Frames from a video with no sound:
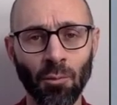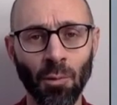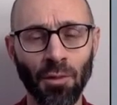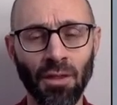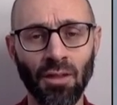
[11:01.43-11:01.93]

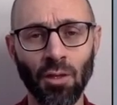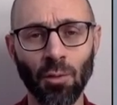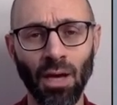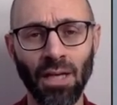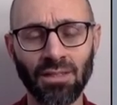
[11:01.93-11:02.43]
within the
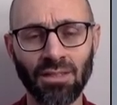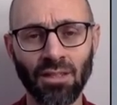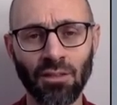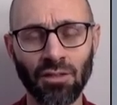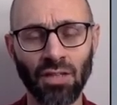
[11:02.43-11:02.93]
U.S.
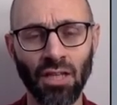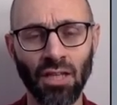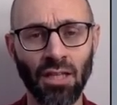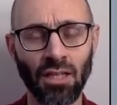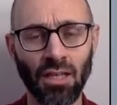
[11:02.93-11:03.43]
There's
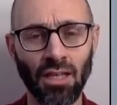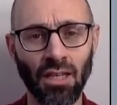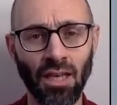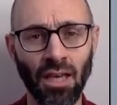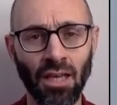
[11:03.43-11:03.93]
a
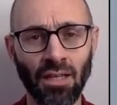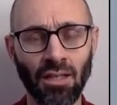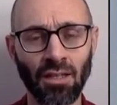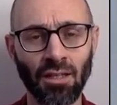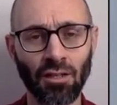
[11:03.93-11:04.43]
a
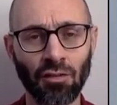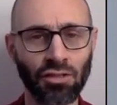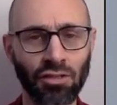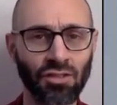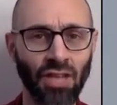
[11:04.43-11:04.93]
uh,
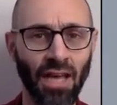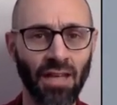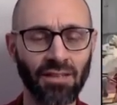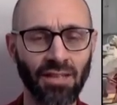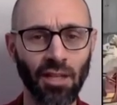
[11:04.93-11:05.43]
Christian
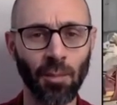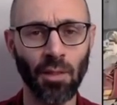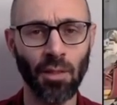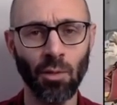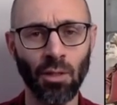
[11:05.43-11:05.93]
Zionist element
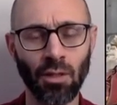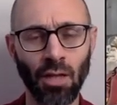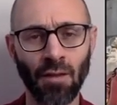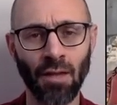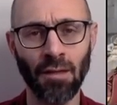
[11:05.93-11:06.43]
to it,
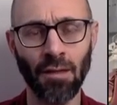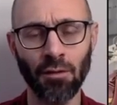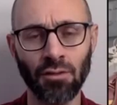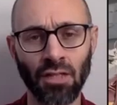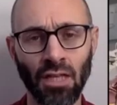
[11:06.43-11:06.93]
and then
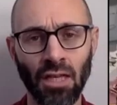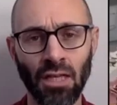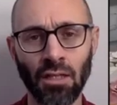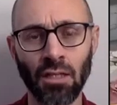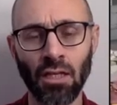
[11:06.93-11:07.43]
there's
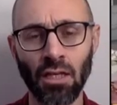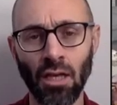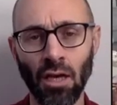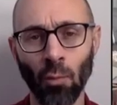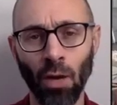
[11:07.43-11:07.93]
a
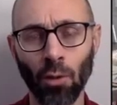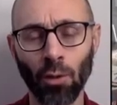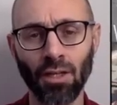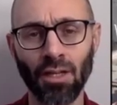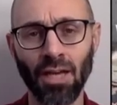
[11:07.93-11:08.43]
a well
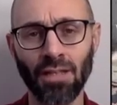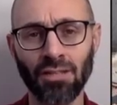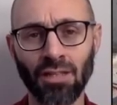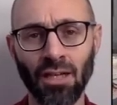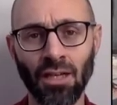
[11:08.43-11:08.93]

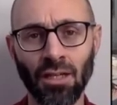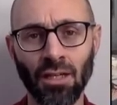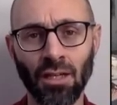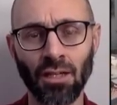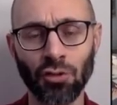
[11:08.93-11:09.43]
organized uh,
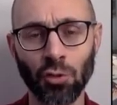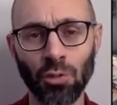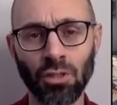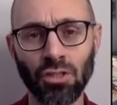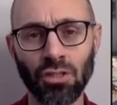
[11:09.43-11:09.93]
a
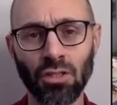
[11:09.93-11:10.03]
Jewish